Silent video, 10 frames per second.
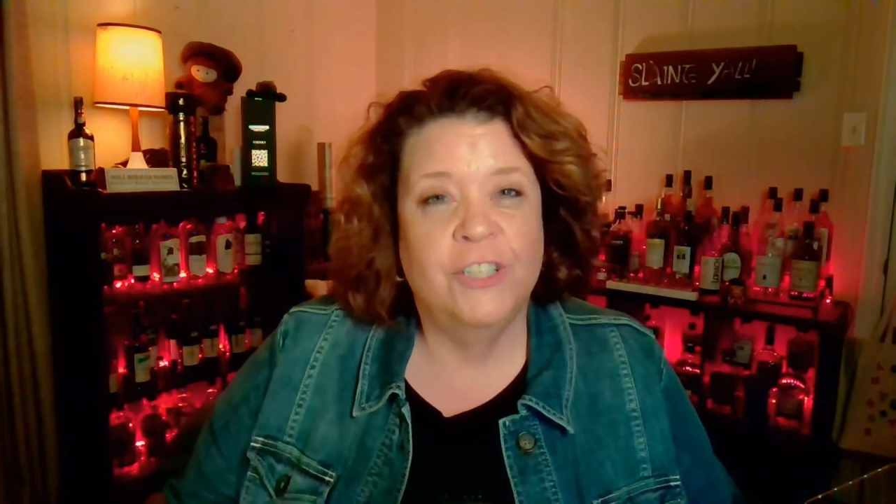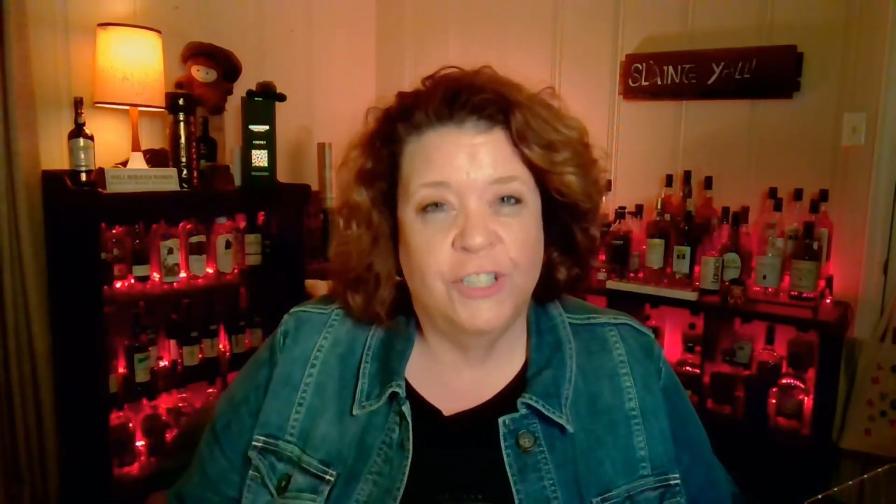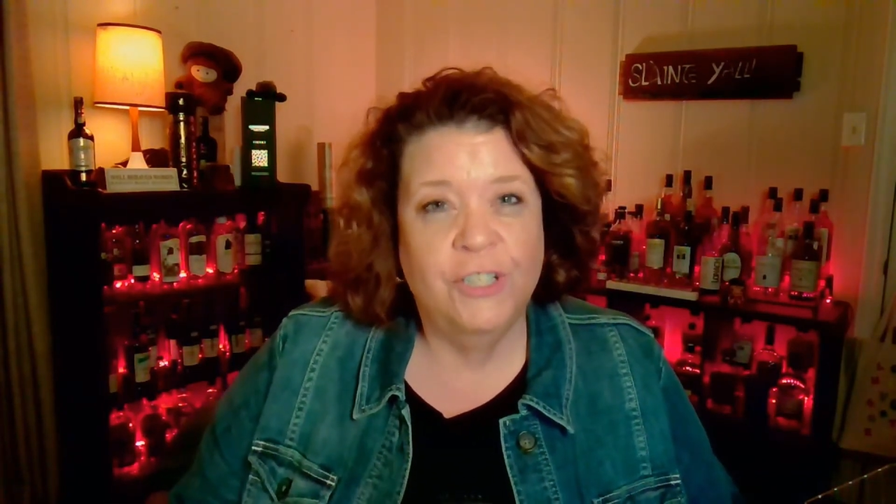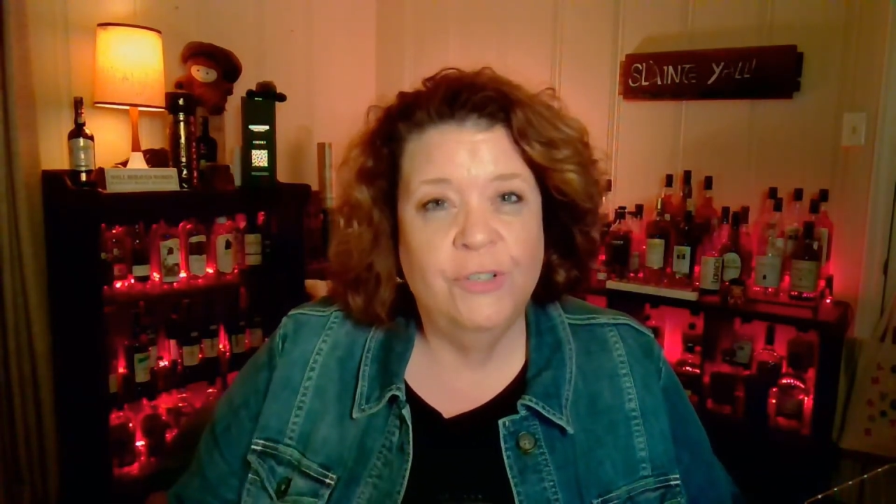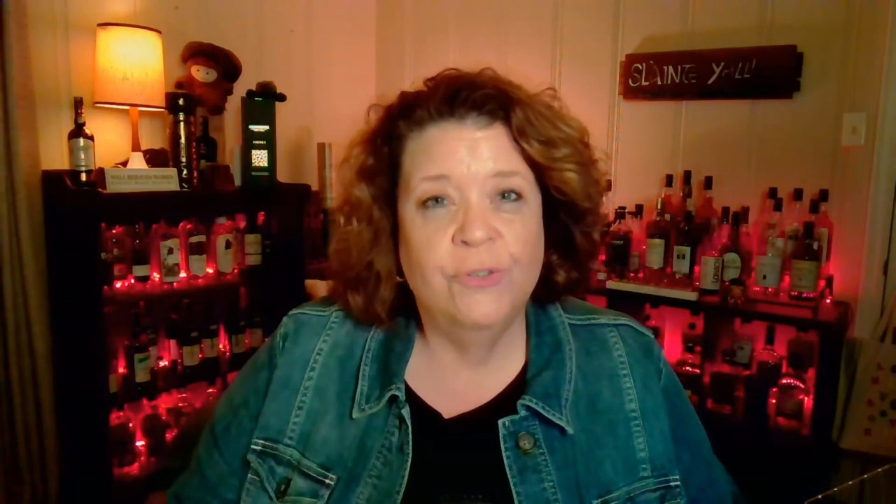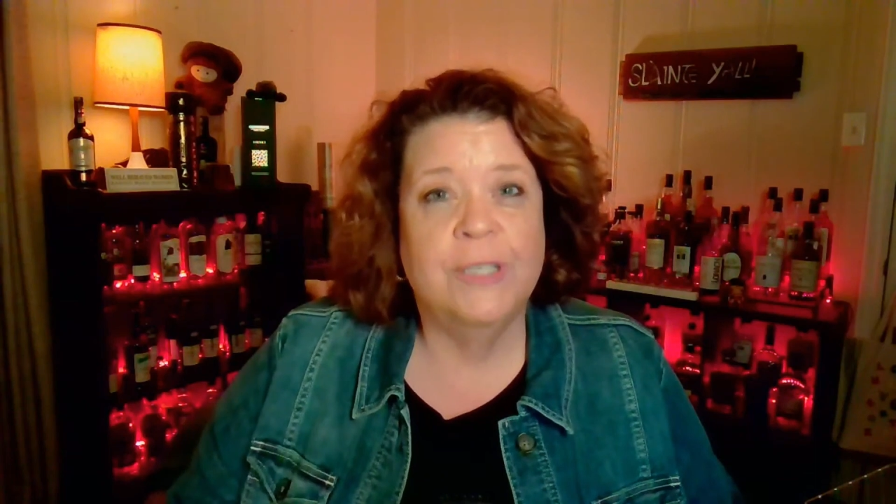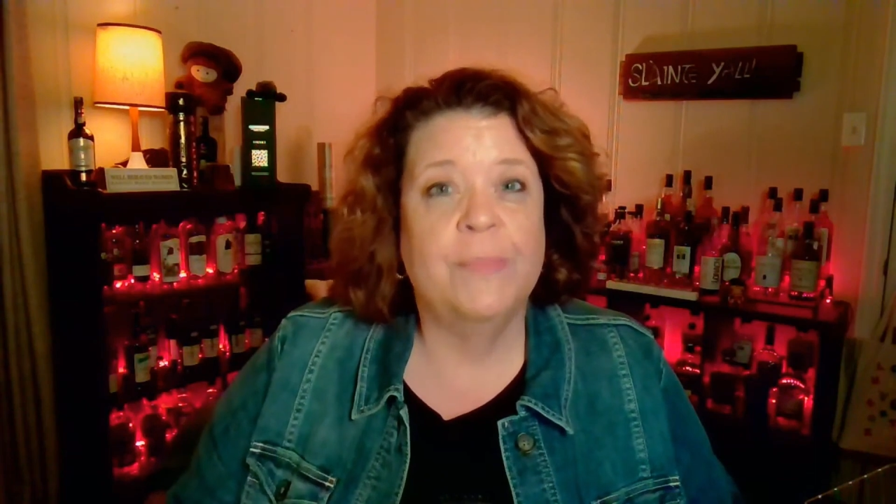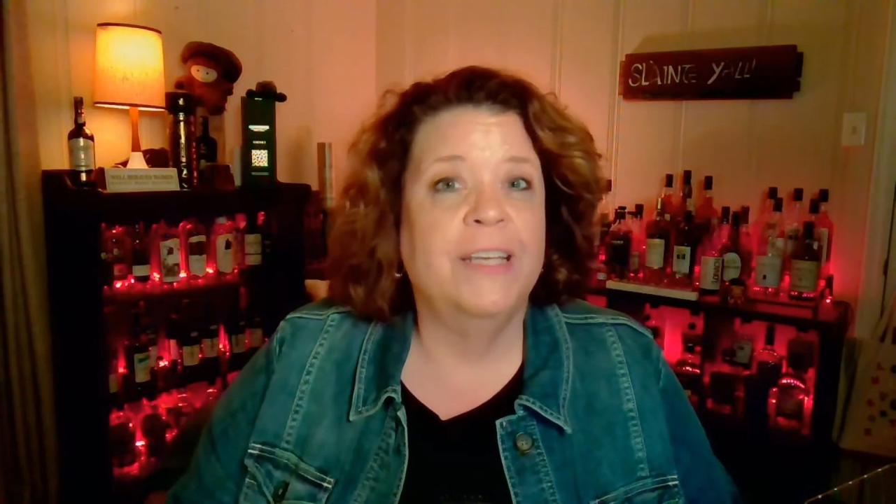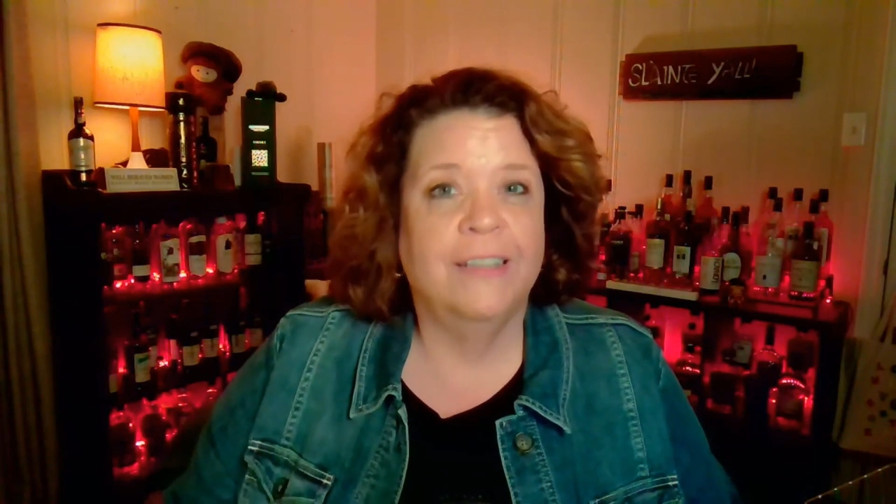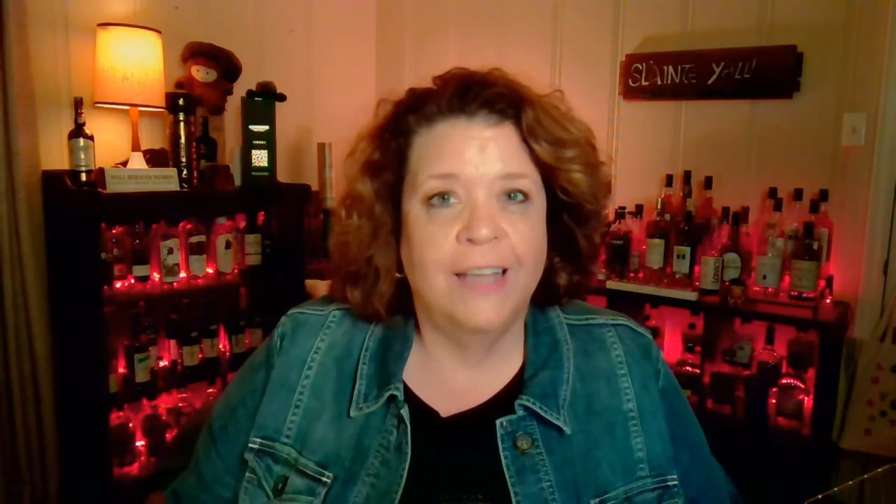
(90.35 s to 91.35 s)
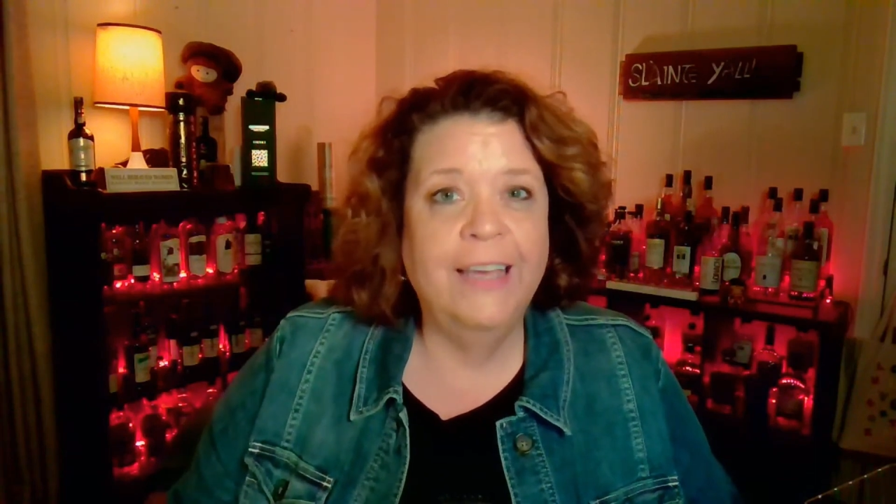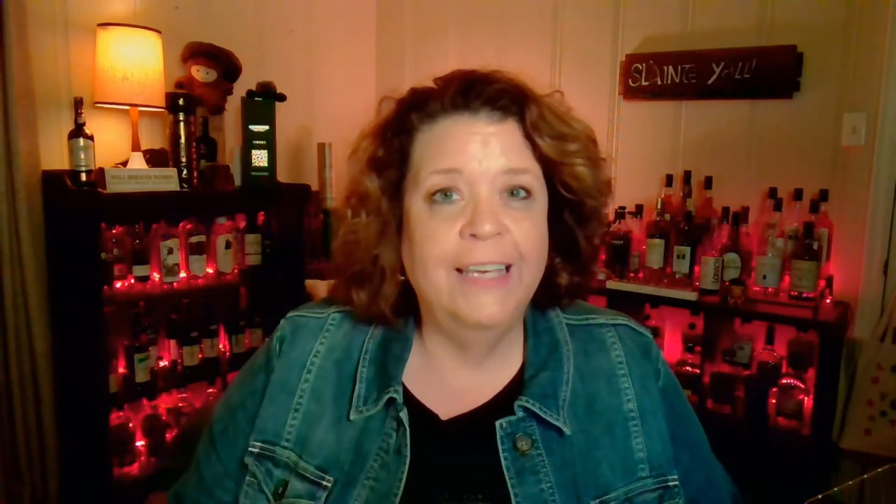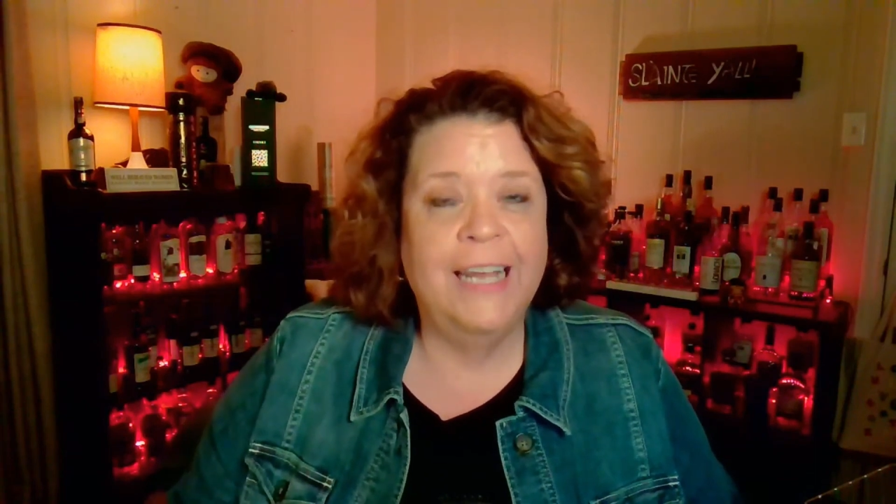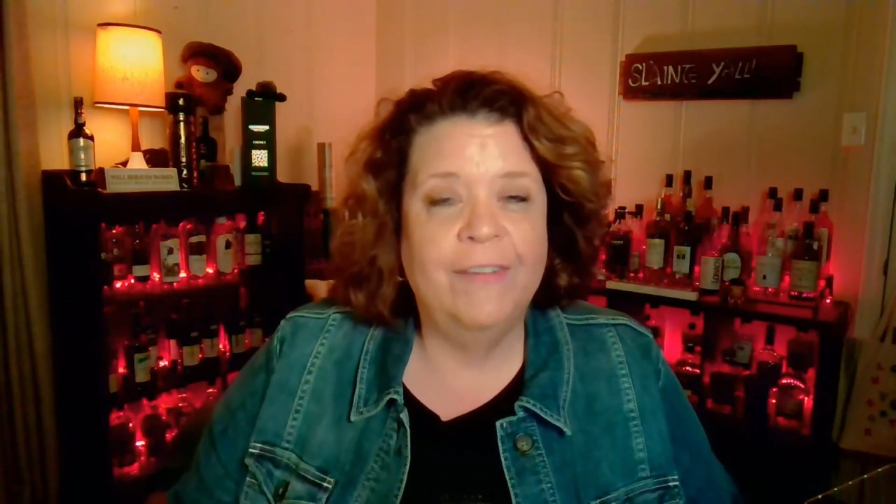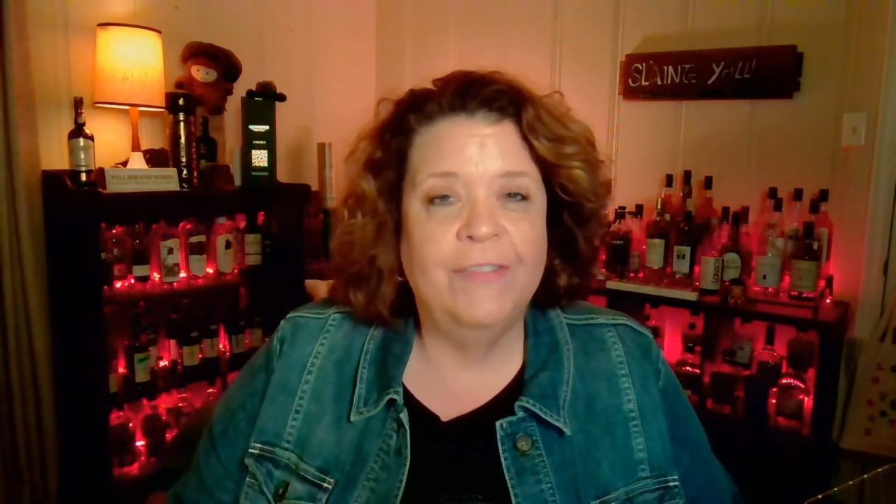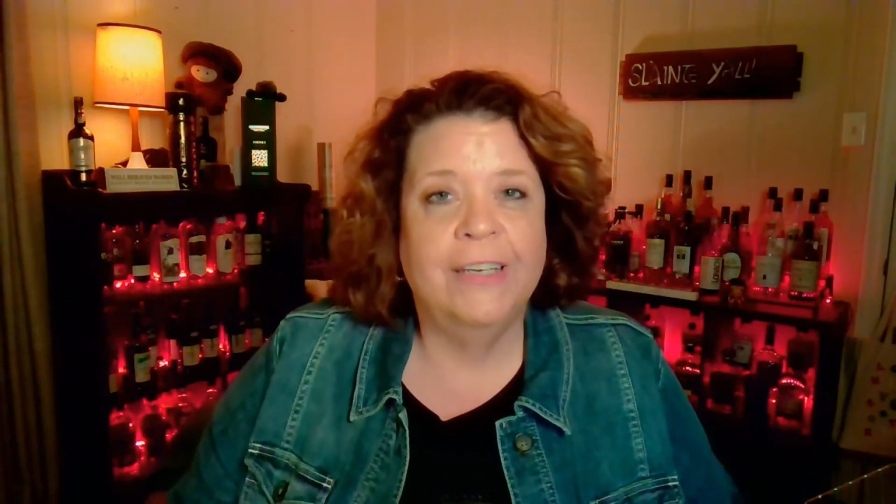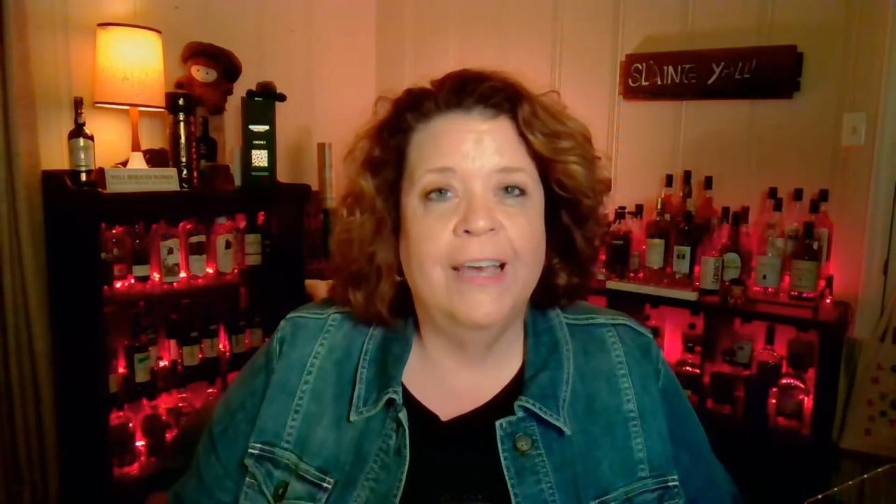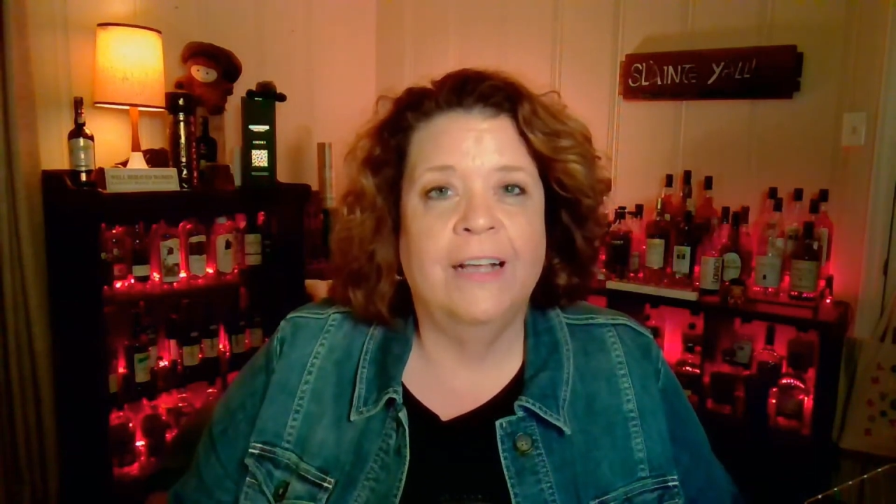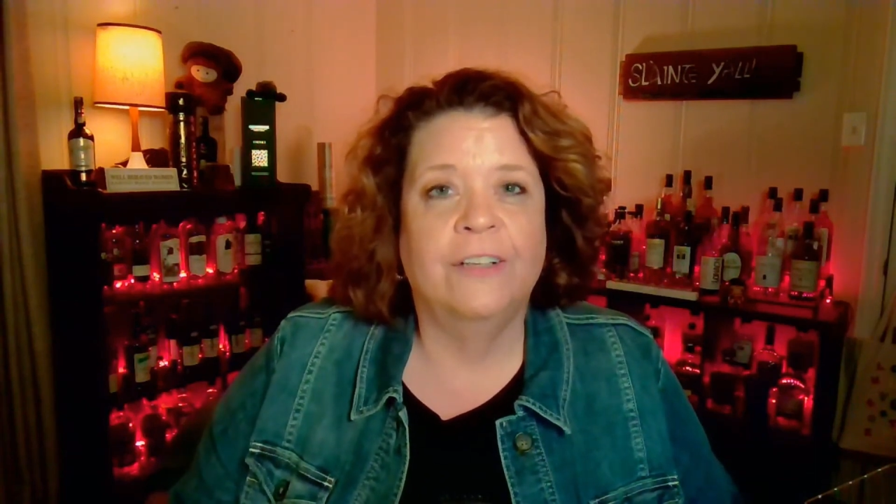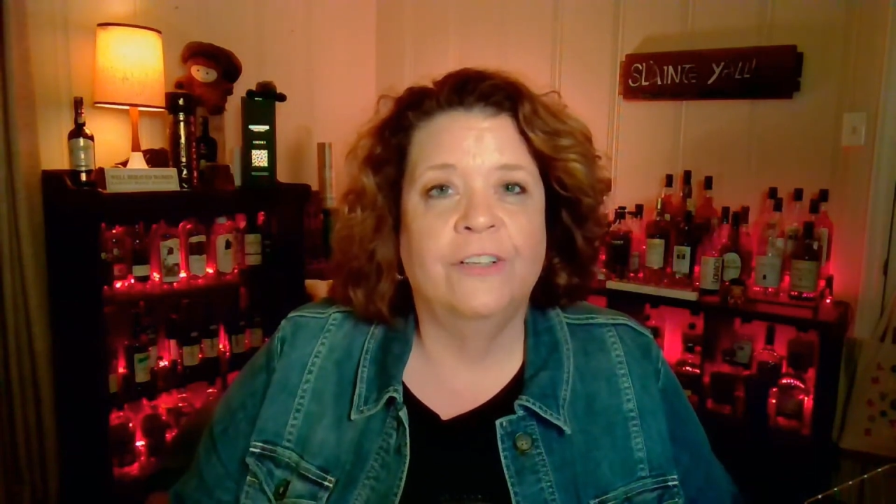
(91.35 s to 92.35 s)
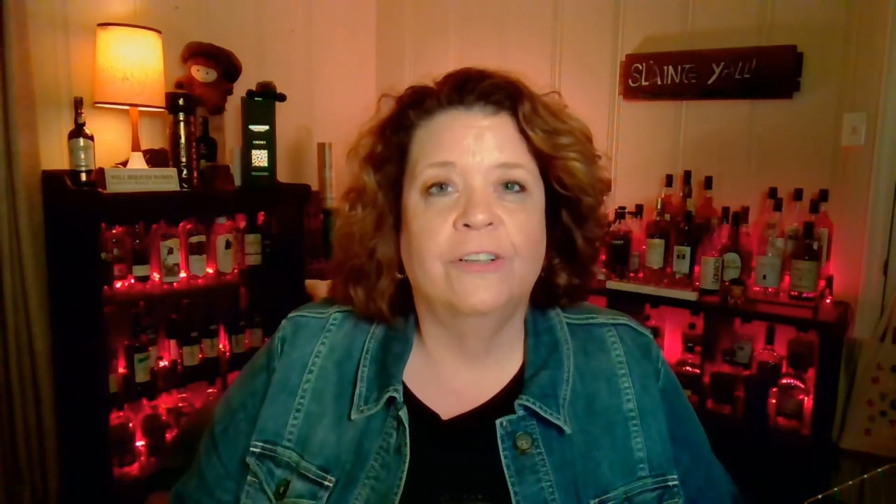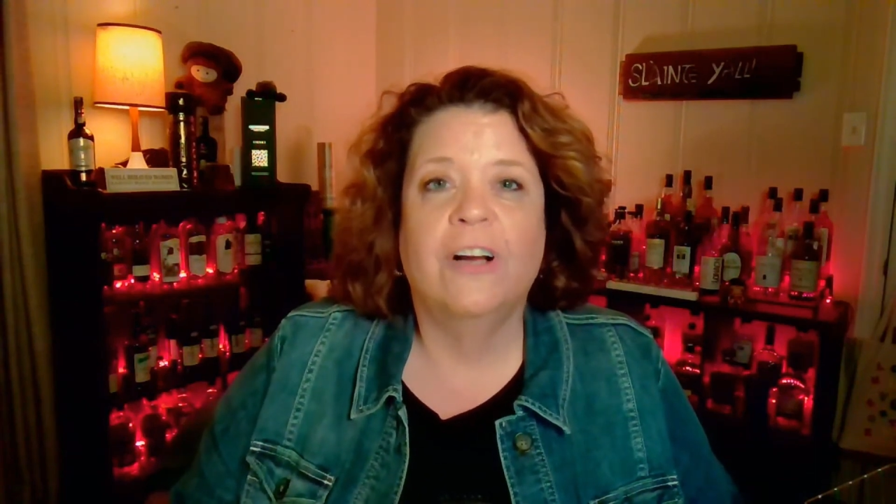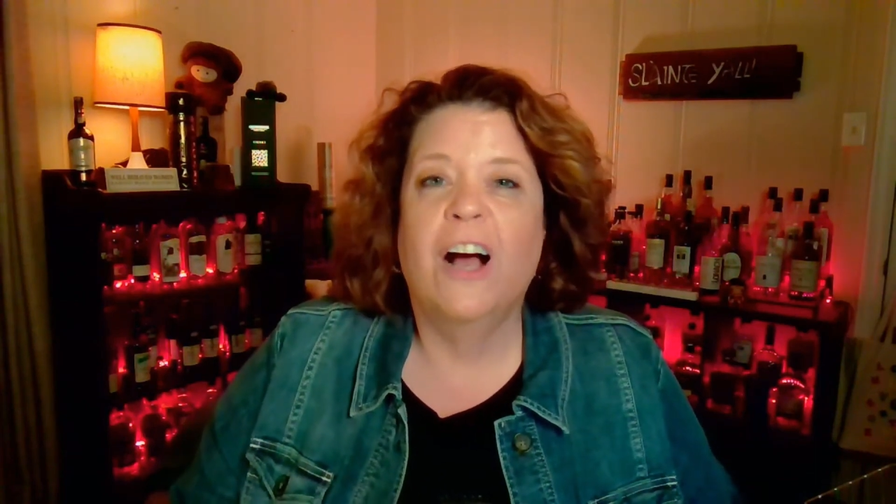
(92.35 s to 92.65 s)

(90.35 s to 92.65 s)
do something like an advent calendar,